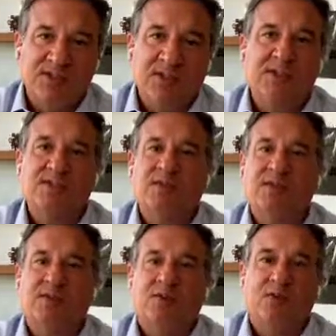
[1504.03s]
these
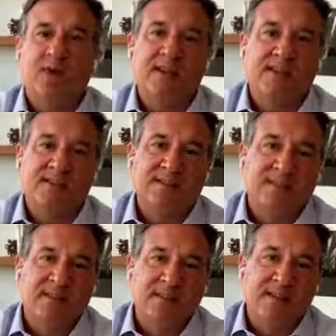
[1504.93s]
changes or why
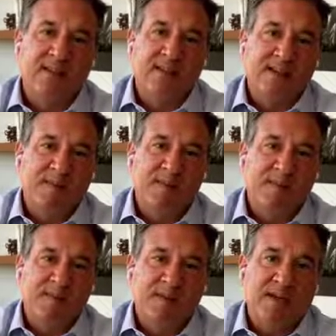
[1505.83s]
these
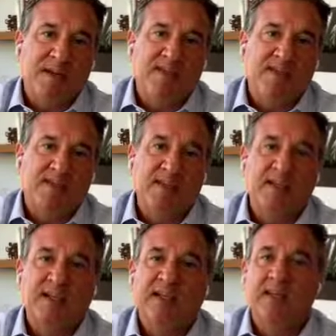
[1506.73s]
investments may be
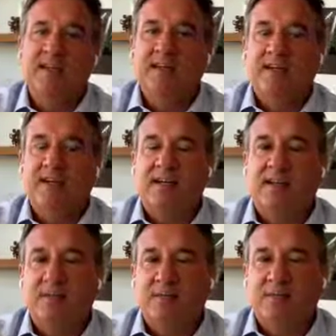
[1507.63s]
necessary
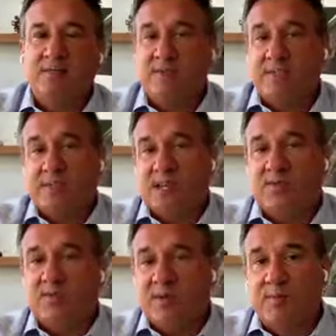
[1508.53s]
for
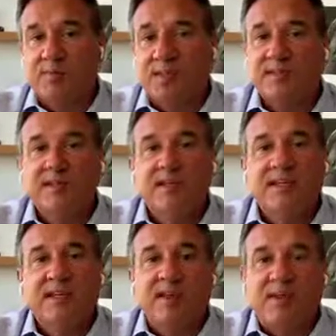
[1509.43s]
successful companies
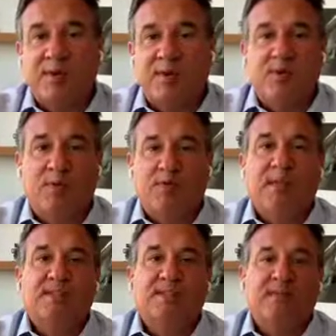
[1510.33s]
has been
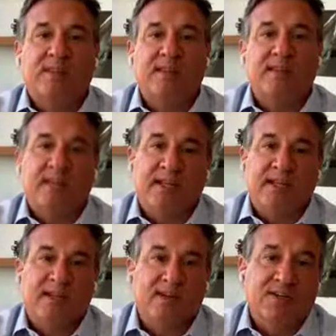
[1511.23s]
replaced with
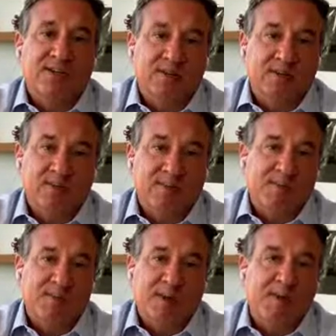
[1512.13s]
an eagerness to
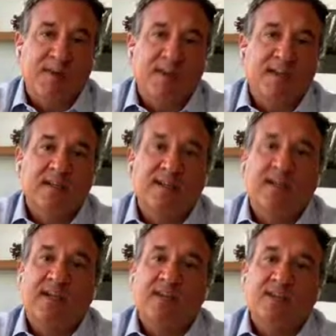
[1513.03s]
experiment
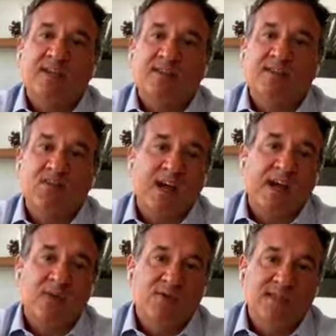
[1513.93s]
and
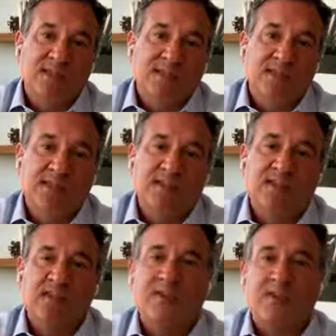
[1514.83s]
try new things
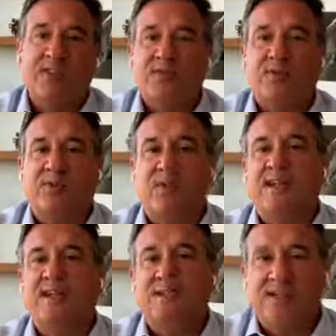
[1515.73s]
and do that through the
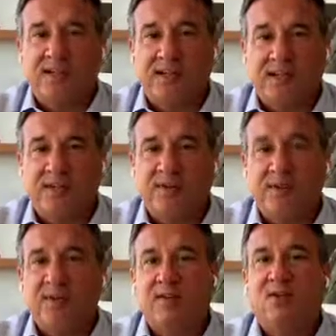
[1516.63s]
lens of
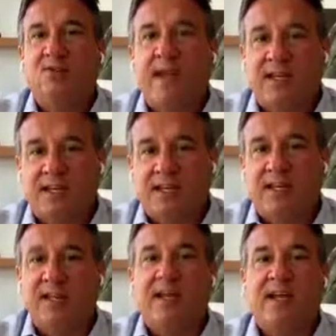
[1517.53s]

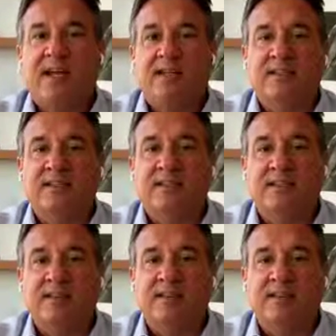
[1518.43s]
humanity and